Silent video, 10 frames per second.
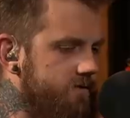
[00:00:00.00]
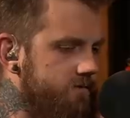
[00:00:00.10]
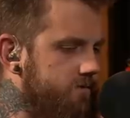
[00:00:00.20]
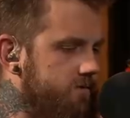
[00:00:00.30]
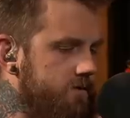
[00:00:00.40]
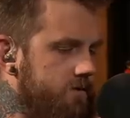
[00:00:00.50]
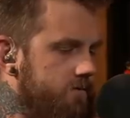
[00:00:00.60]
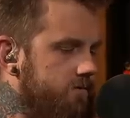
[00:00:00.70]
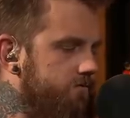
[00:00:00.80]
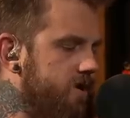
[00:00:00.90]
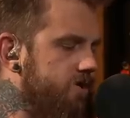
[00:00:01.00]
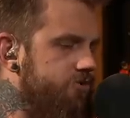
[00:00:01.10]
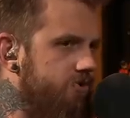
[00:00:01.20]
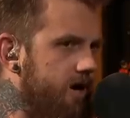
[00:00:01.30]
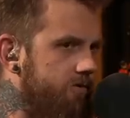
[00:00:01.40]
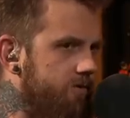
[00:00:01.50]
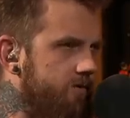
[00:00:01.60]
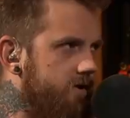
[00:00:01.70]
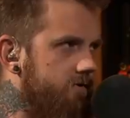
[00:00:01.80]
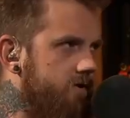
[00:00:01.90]
was in trouble,
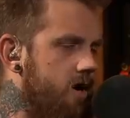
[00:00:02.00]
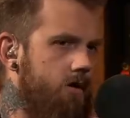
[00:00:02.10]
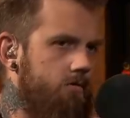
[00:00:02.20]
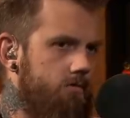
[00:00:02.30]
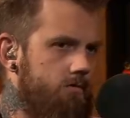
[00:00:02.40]
then no.